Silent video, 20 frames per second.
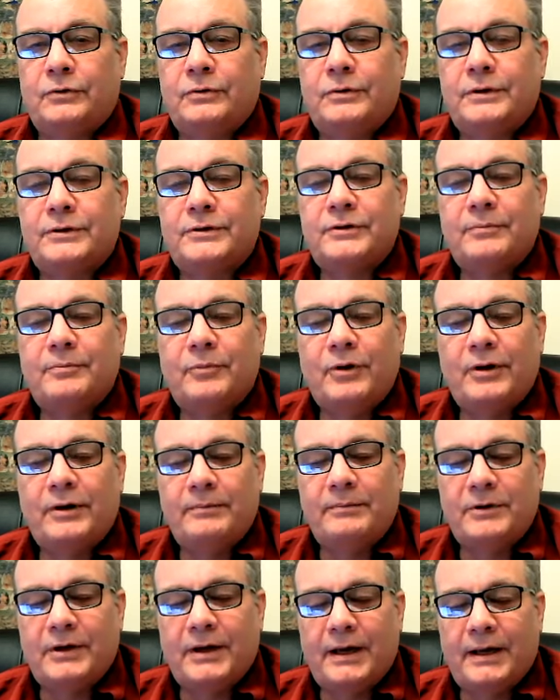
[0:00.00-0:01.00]
the
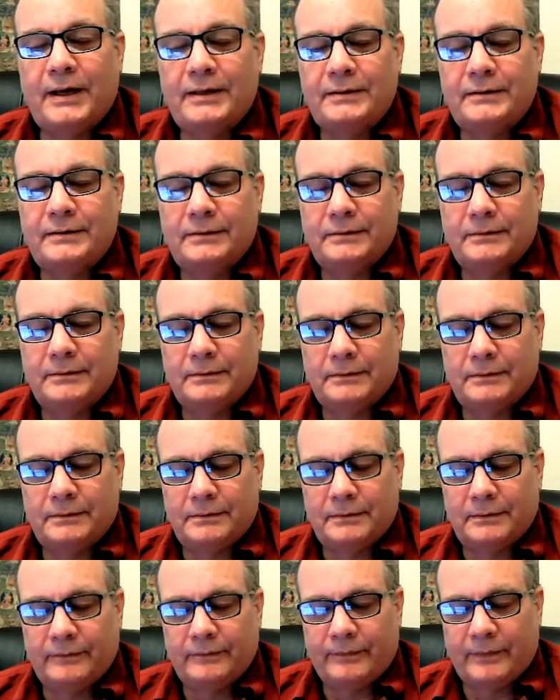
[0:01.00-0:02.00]
Supreme God,
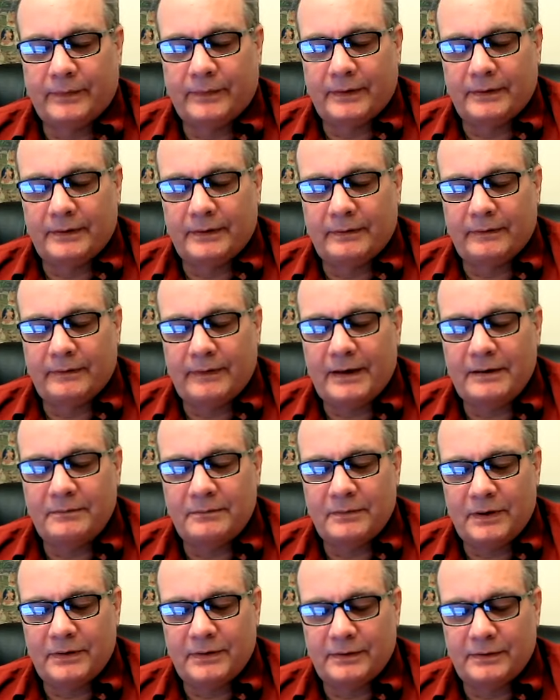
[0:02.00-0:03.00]
Divine
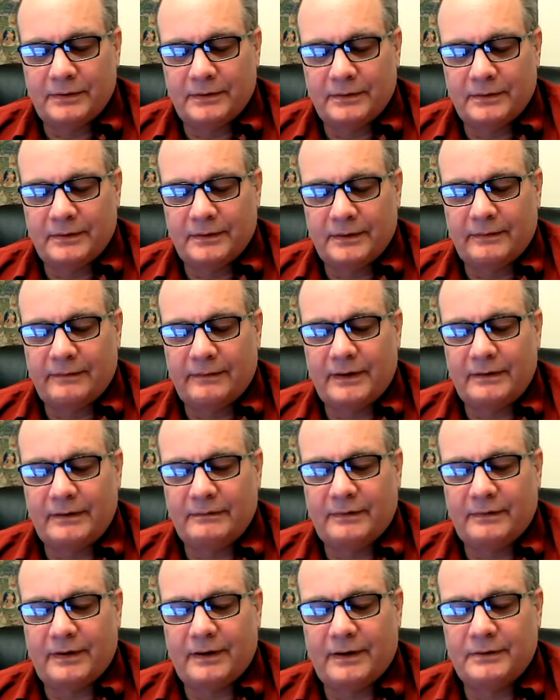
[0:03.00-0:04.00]
Mother,
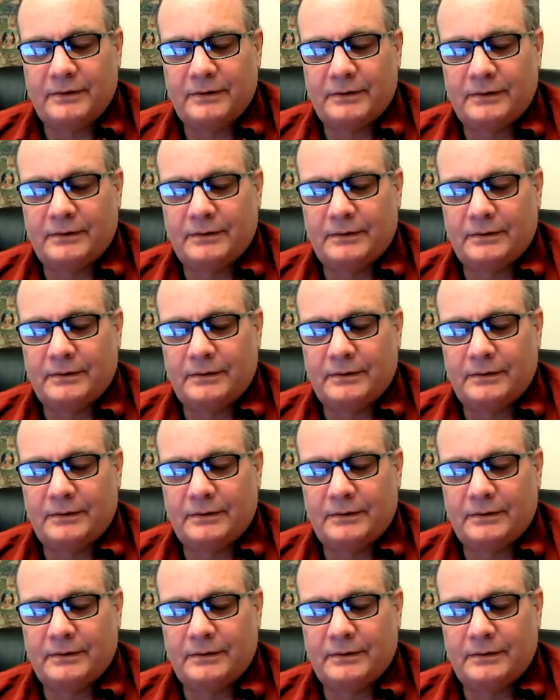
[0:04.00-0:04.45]
Divine Father,